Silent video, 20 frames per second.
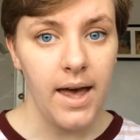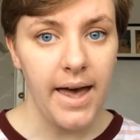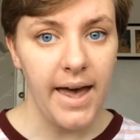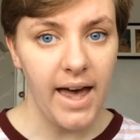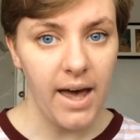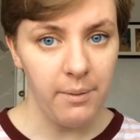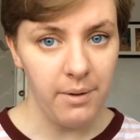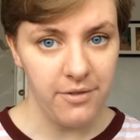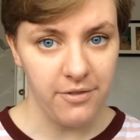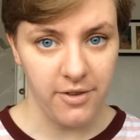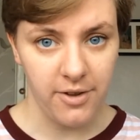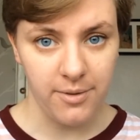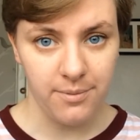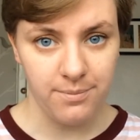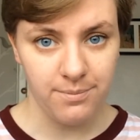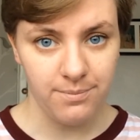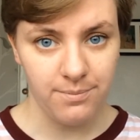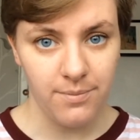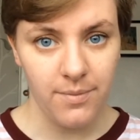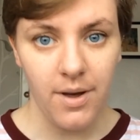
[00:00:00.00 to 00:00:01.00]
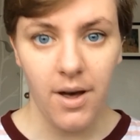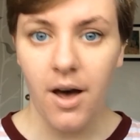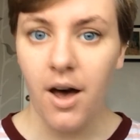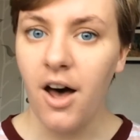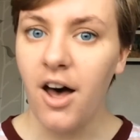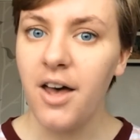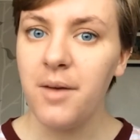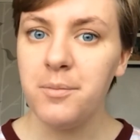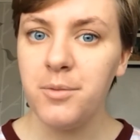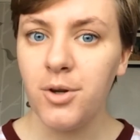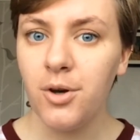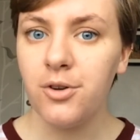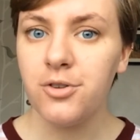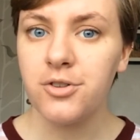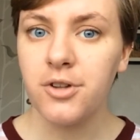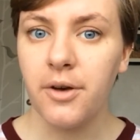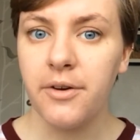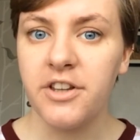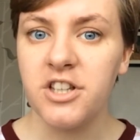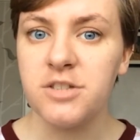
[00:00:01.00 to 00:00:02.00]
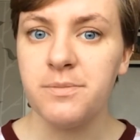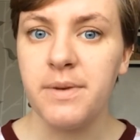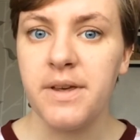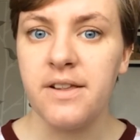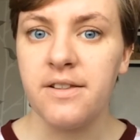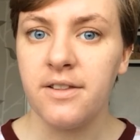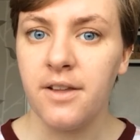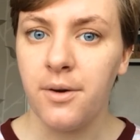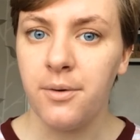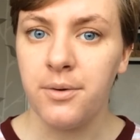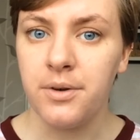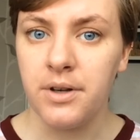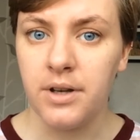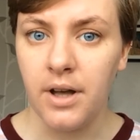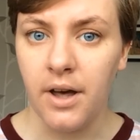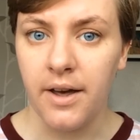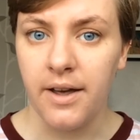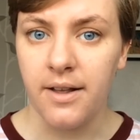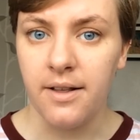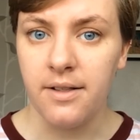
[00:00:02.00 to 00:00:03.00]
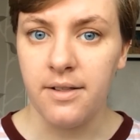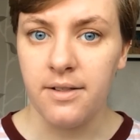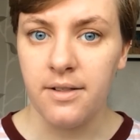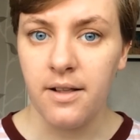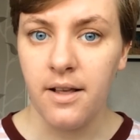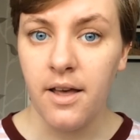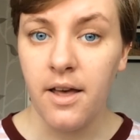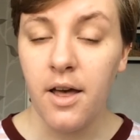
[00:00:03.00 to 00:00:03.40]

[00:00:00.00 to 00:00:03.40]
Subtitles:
However, I'm not going to be so nice.